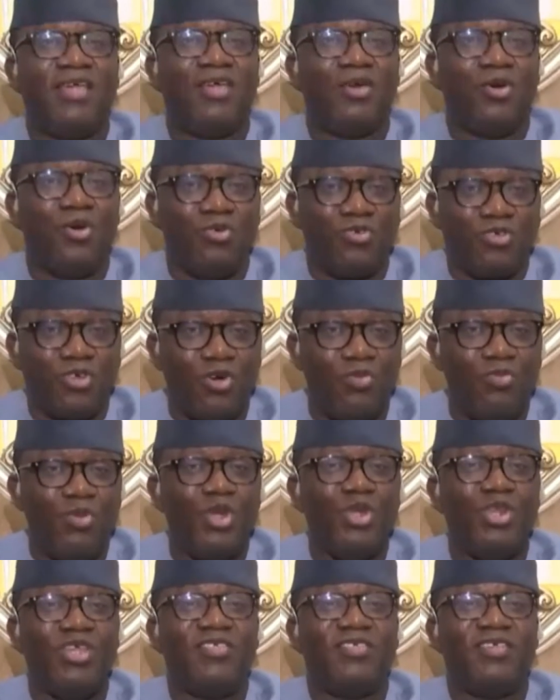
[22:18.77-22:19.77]
host
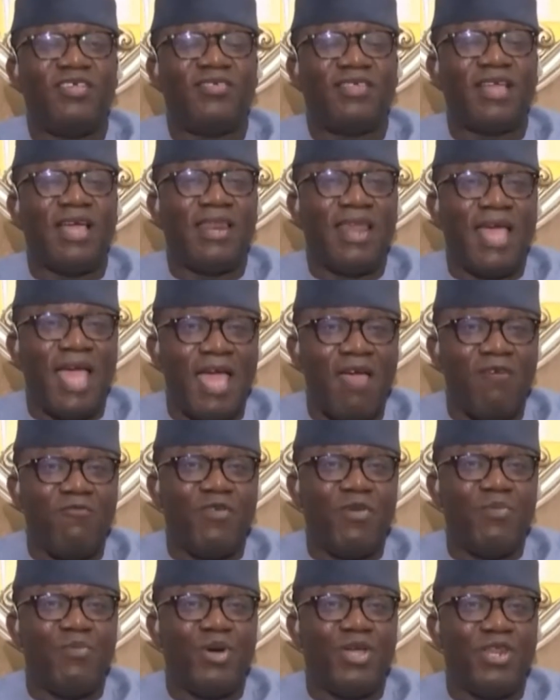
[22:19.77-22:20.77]
communities and
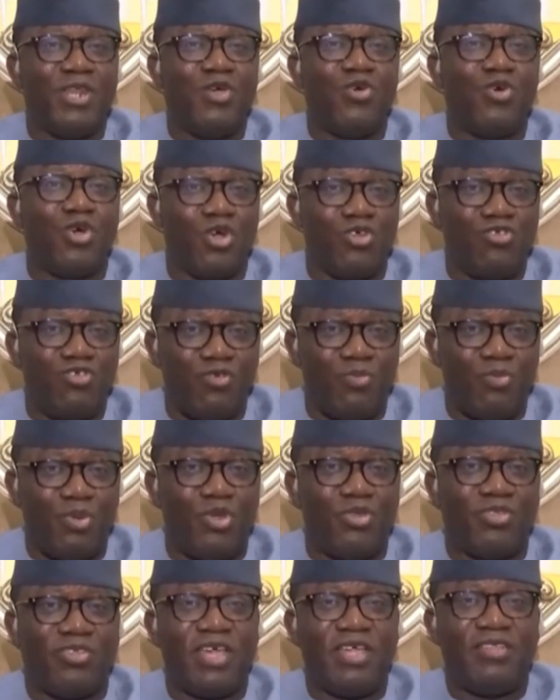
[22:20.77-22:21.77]
everybody who
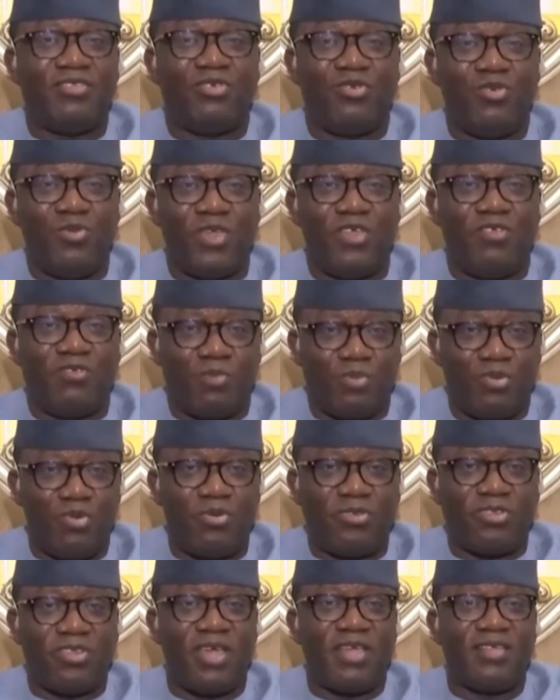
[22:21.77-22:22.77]
contributed to this
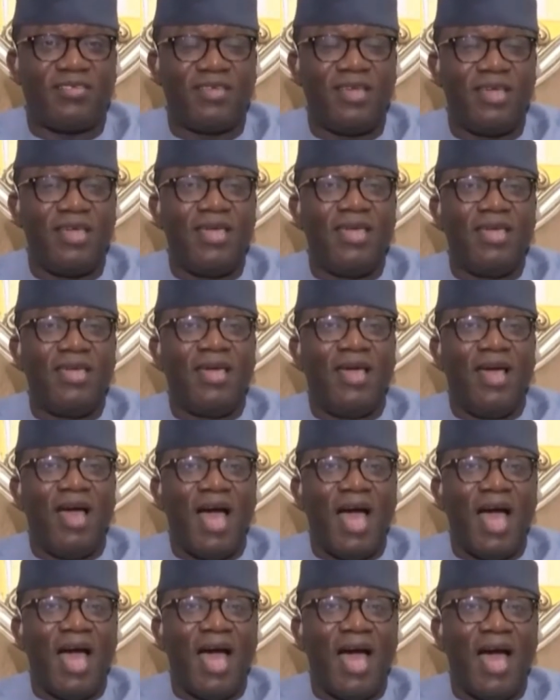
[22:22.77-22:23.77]
process,
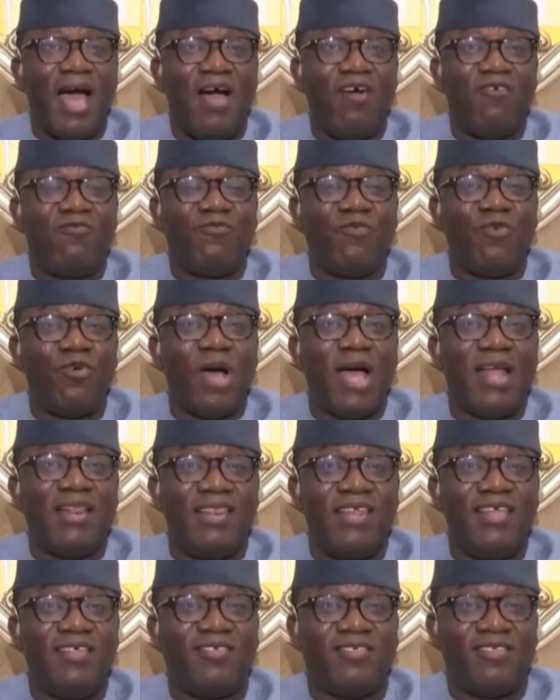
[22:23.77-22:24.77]
for
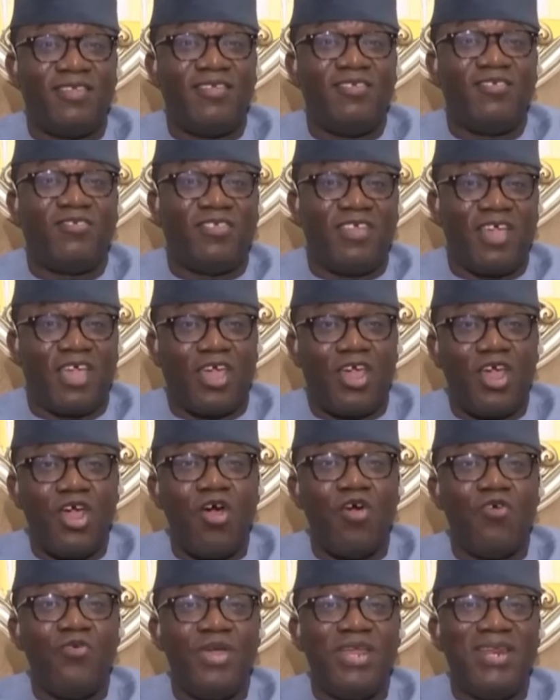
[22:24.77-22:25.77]
at least
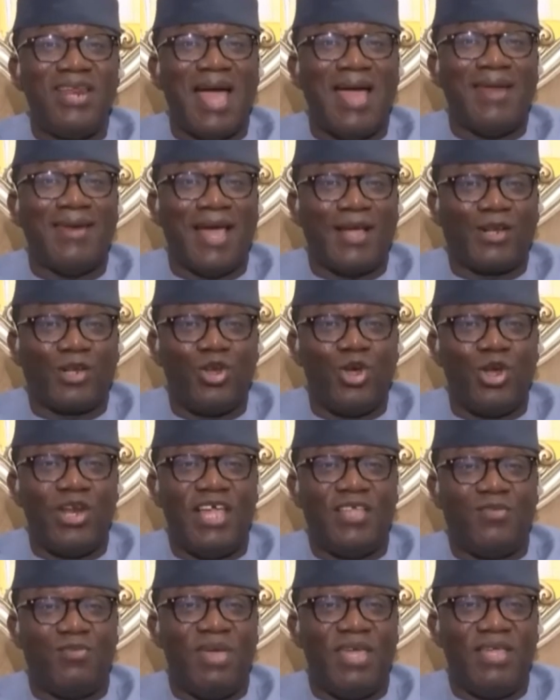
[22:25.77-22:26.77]
securing an
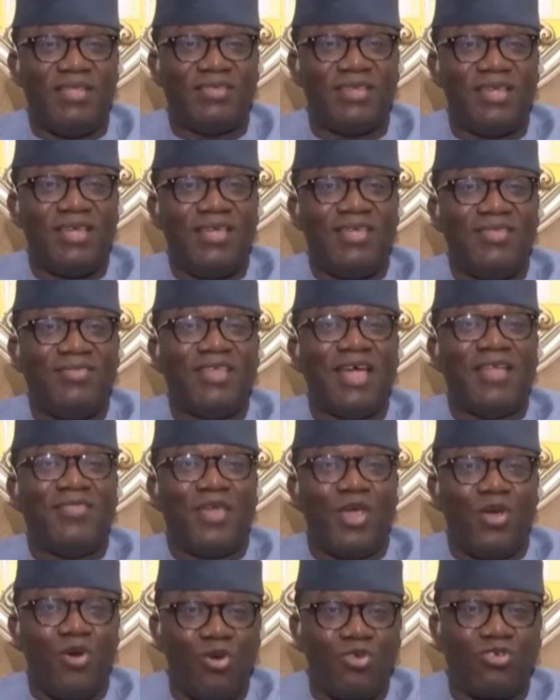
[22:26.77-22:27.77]
acknowledgement
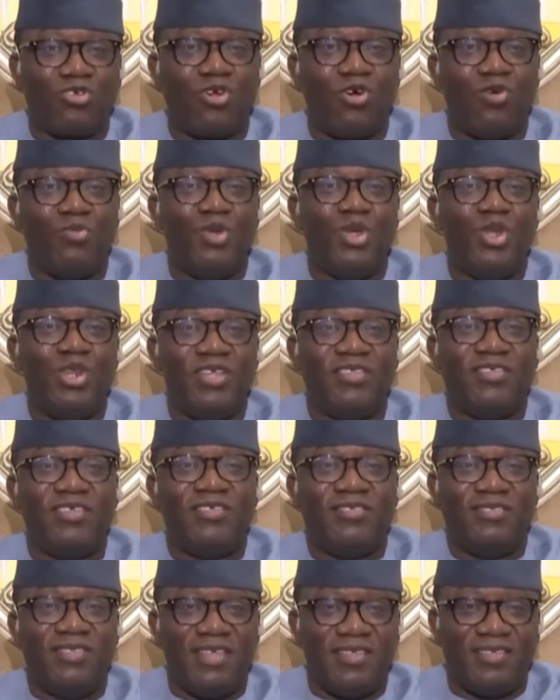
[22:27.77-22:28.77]
that the host
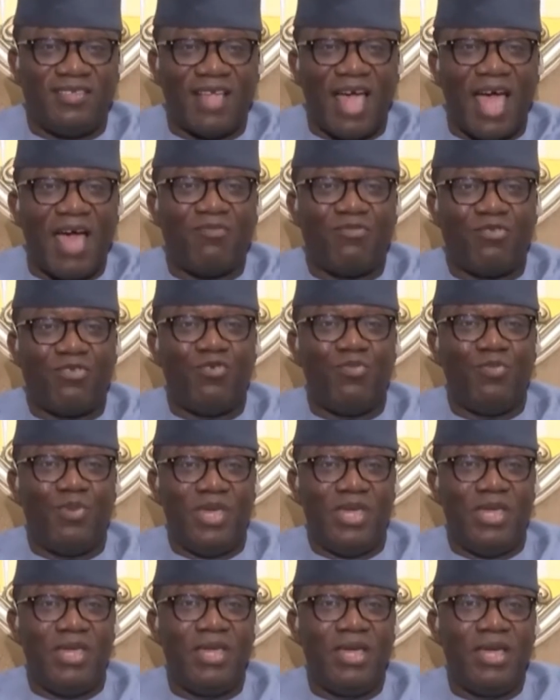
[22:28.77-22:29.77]
communities deserve to
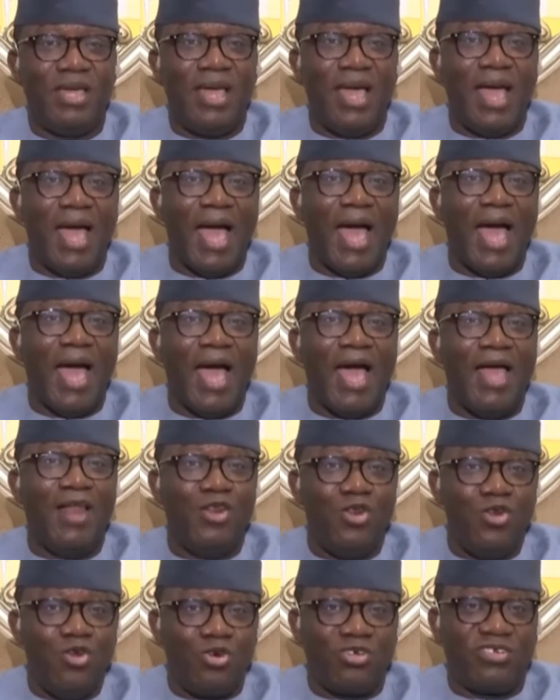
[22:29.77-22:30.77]
be
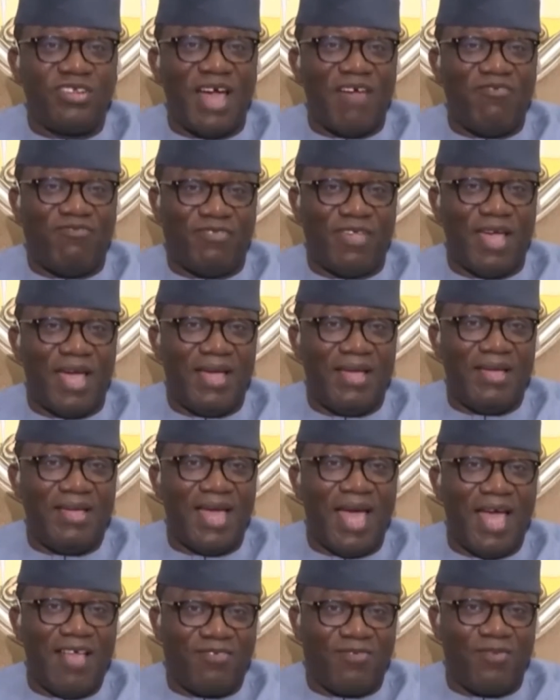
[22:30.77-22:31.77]
looked after
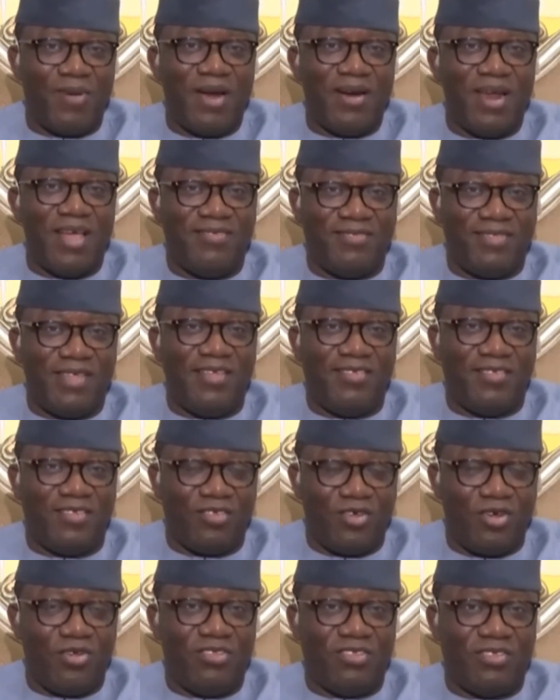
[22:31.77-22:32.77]
as far as this
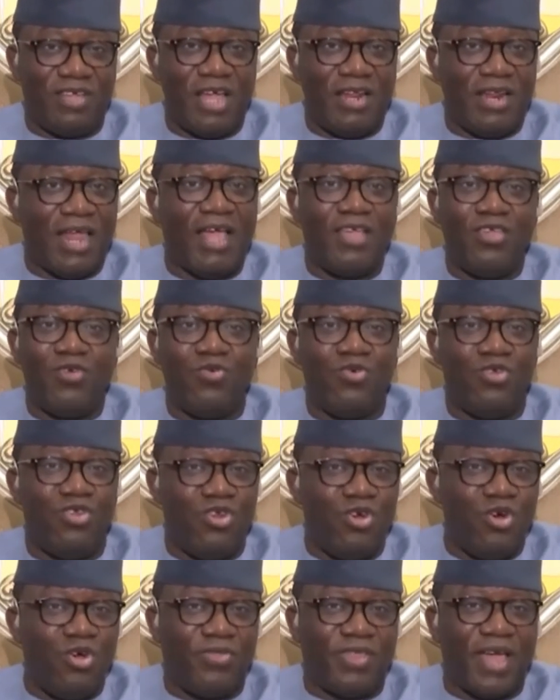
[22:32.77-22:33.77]
is concerned. And you will
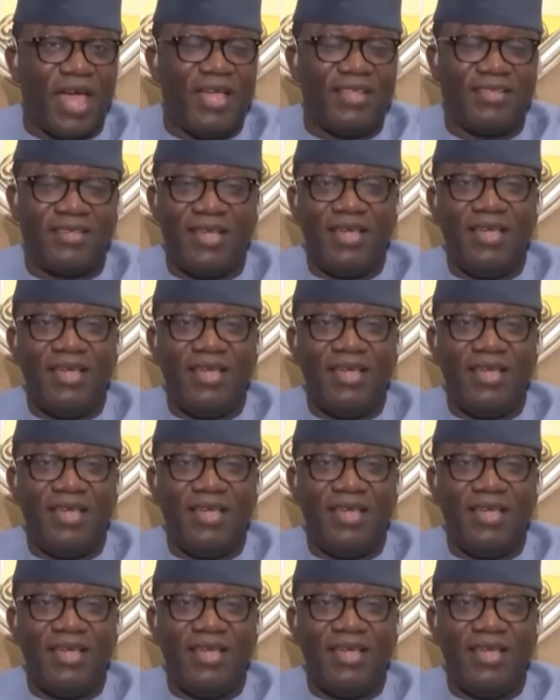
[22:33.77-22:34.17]
know that